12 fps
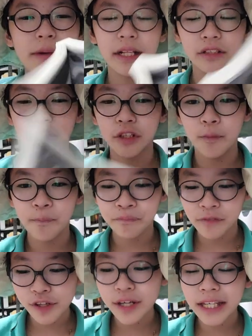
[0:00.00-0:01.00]
belt, so
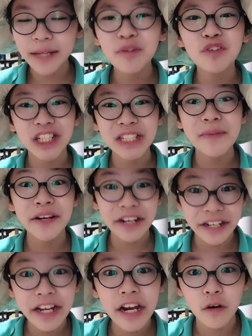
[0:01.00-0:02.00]
she can keep the transmitter
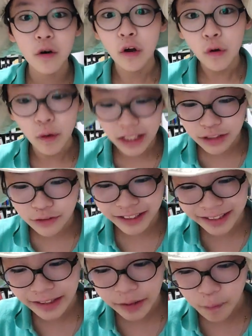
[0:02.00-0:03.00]
in there while she was
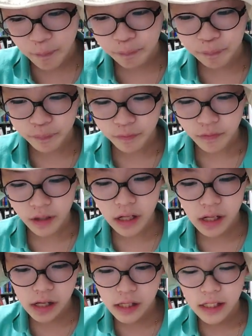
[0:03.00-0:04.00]
still.
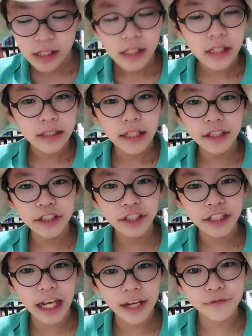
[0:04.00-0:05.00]
Then she
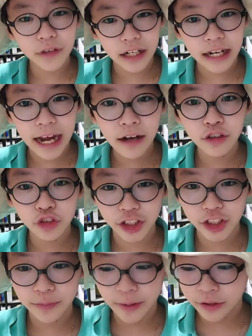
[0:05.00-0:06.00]
gave a cow
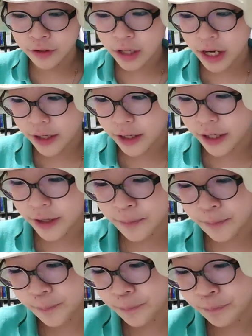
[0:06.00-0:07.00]
transmitter, and
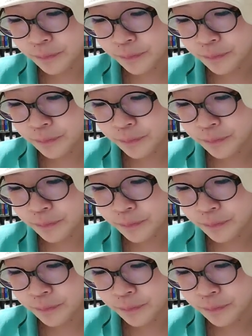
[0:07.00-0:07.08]
then,